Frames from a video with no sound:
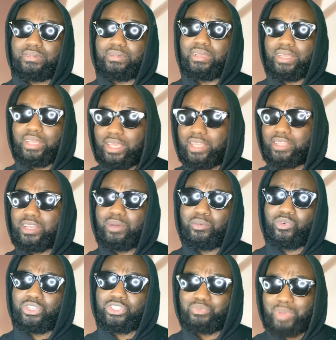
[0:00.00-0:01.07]
It didn't get the number
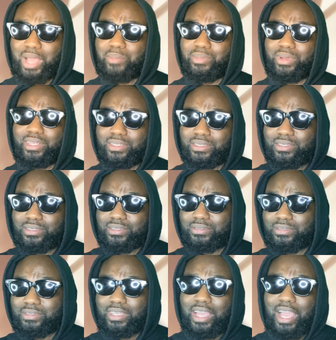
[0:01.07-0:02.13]
one spot, but it,
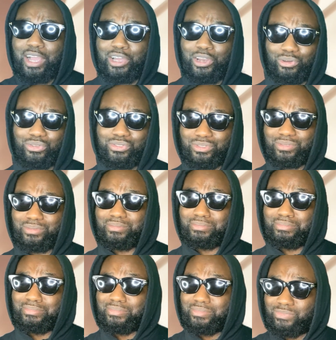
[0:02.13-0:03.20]
it got close.
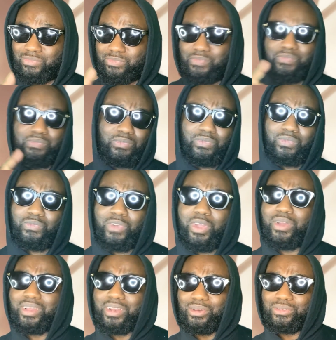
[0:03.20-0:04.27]

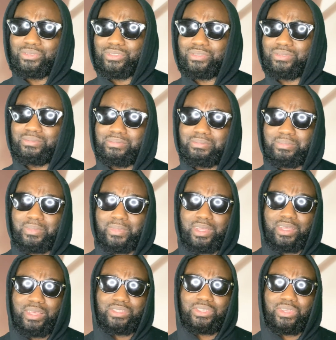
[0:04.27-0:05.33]
Very close.
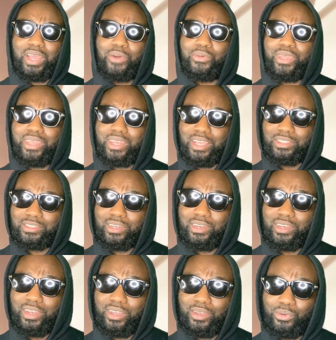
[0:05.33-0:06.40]
So now we're getting down to the
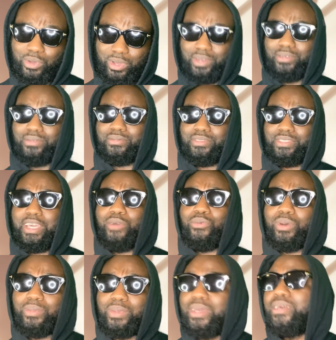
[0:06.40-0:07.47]
nitty gritty. Say it
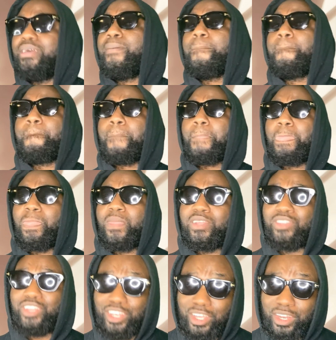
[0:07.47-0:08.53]
with me.
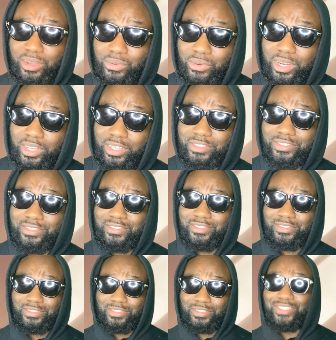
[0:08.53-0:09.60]
The nitty gritty.
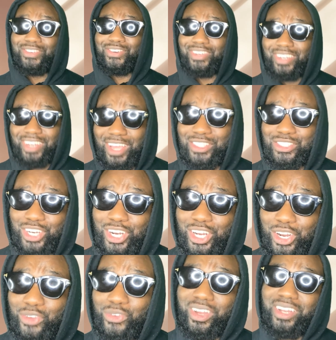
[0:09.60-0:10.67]
Down to the
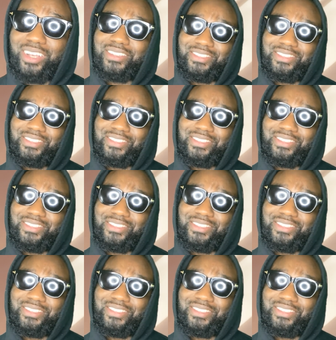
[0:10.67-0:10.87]
nitty gritty.